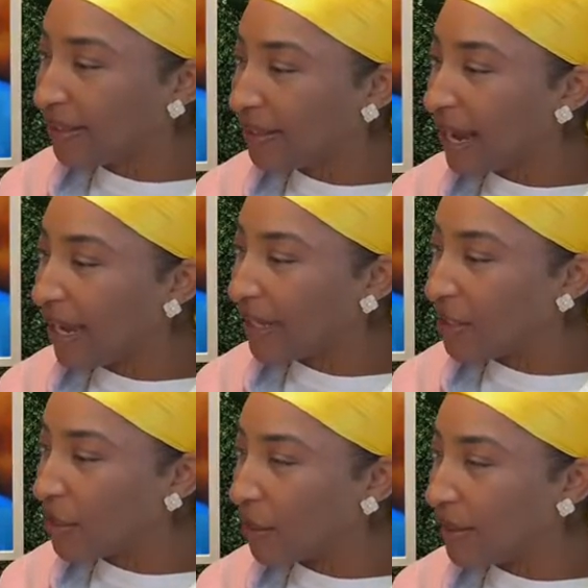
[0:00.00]
so that I
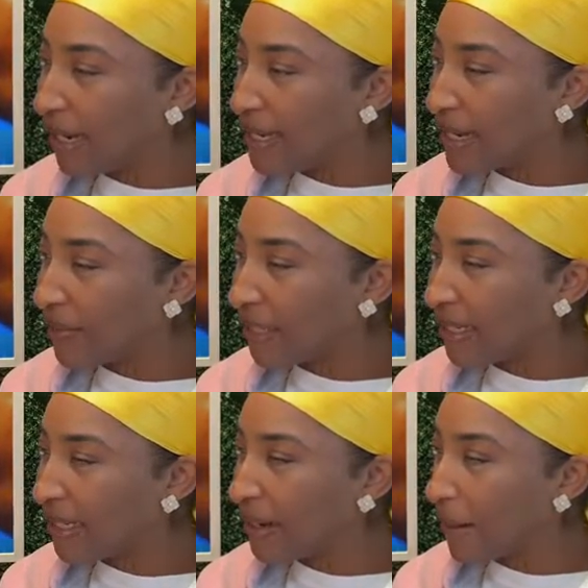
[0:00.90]
can show you guys
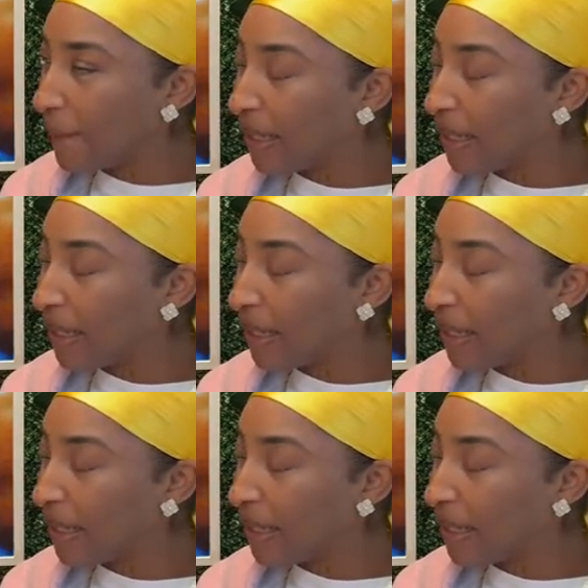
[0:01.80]
everything.